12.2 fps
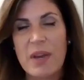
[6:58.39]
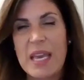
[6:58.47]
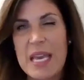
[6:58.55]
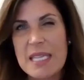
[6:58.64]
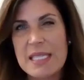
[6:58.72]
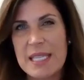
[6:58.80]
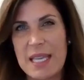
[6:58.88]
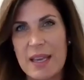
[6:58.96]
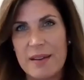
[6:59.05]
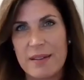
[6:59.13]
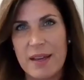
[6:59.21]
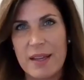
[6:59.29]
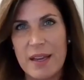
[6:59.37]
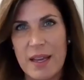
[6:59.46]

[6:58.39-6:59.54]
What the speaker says: easy it